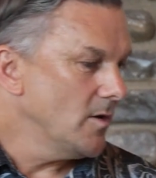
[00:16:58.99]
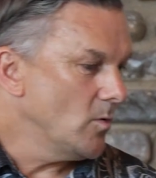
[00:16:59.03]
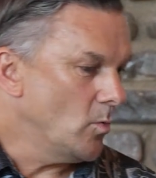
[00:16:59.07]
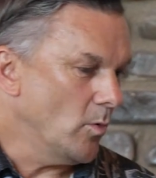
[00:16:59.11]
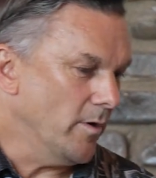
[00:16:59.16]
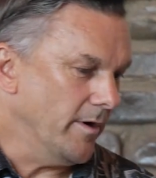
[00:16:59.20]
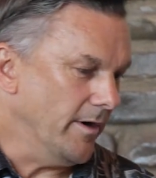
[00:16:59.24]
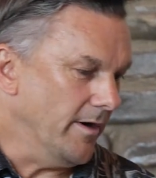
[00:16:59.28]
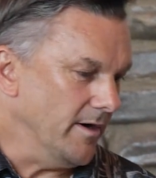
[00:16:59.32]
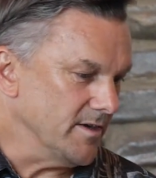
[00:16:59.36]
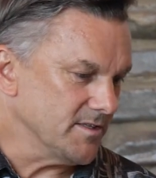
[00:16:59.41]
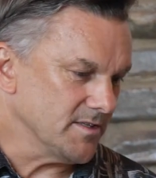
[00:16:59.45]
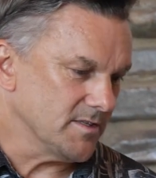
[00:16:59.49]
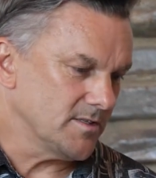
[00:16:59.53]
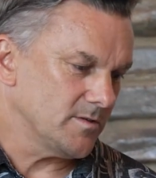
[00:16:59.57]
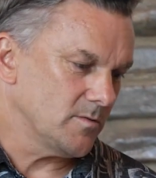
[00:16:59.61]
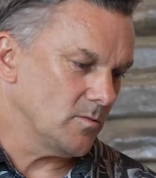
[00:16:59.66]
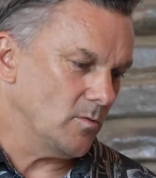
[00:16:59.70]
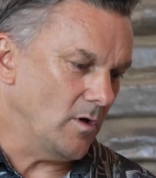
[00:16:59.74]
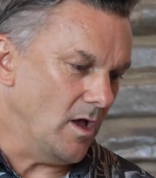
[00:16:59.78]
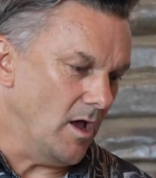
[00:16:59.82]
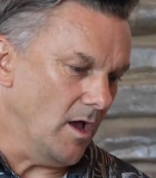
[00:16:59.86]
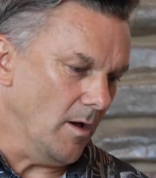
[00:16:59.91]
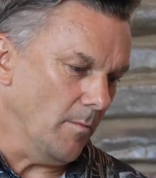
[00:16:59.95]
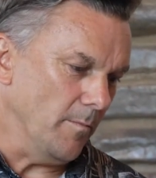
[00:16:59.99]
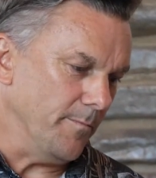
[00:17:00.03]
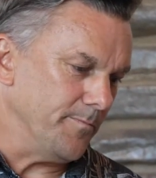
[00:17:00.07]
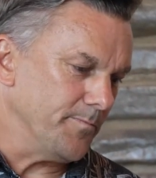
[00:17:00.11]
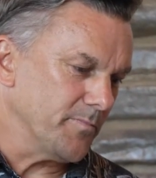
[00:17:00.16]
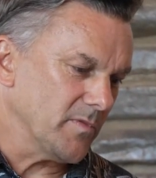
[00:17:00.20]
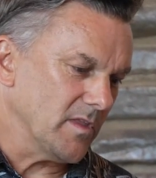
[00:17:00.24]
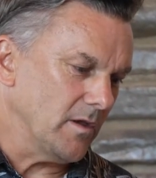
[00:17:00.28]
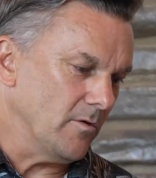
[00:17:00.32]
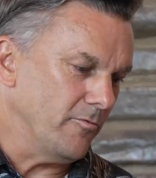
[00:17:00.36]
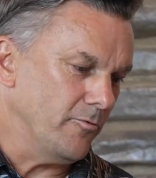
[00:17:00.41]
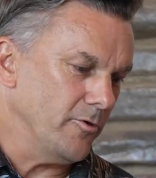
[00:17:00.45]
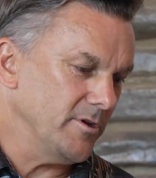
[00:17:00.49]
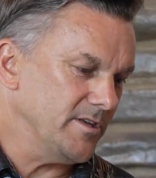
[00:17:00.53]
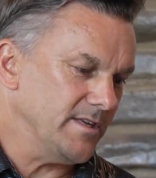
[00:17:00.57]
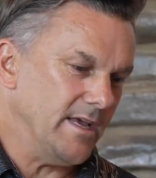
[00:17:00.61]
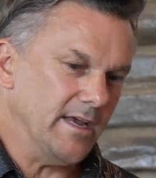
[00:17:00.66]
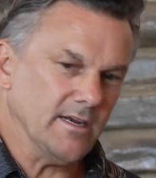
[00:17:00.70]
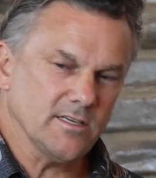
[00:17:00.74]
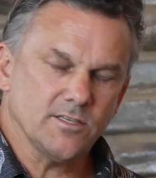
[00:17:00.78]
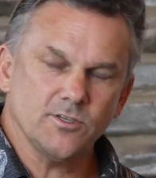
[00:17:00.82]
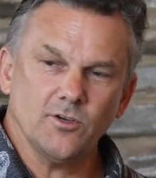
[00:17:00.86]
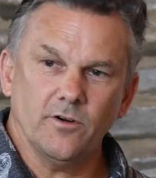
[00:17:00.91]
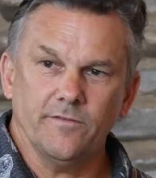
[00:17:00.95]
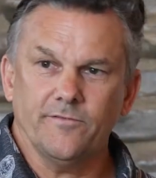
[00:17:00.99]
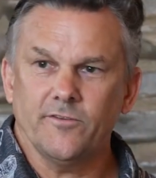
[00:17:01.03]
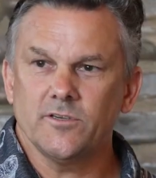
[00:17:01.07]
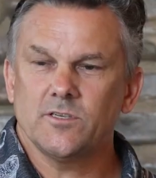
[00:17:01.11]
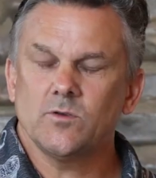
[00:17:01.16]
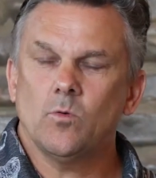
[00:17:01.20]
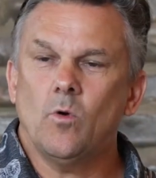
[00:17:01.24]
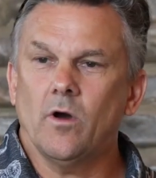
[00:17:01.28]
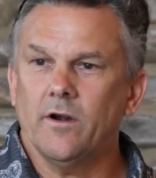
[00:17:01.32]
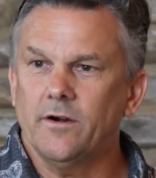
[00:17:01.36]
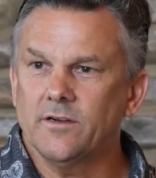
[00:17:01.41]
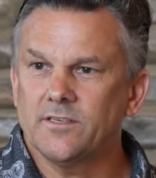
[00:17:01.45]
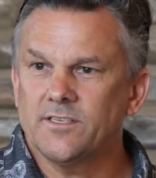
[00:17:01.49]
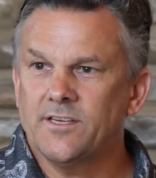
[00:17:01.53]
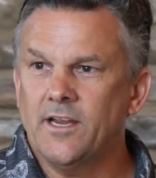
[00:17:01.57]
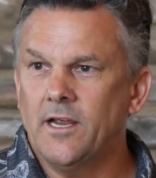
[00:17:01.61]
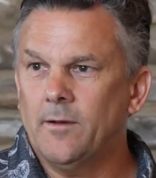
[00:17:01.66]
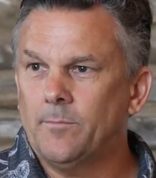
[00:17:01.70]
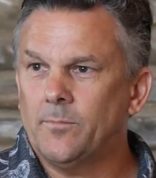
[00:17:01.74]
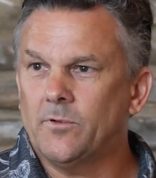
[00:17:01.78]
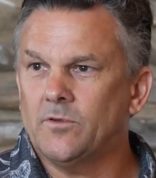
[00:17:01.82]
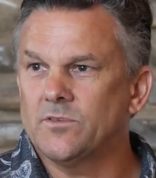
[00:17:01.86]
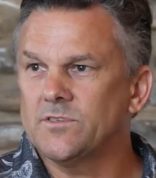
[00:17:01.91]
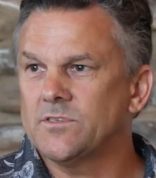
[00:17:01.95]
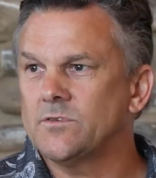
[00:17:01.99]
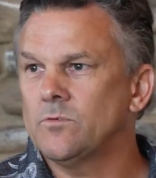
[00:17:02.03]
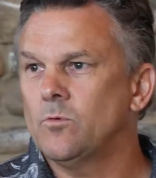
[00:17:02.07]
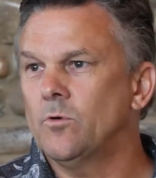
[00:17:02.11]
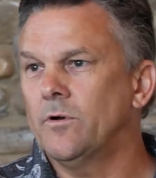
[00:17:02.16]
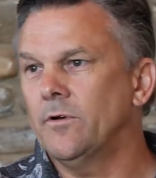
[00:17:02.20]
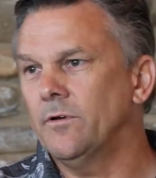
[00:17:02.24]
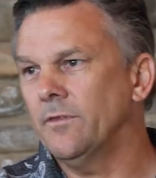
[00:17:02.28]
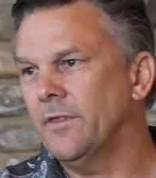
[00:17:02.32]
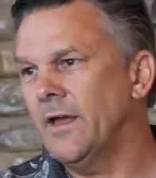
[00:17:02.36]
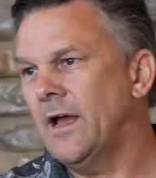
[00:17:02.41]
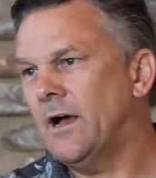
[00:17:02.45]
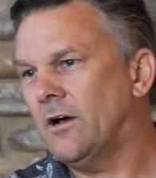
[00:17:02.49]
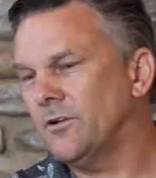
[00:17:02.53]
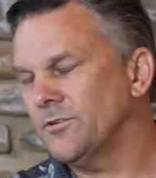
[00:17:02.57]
Whereas if we take surface water samples where the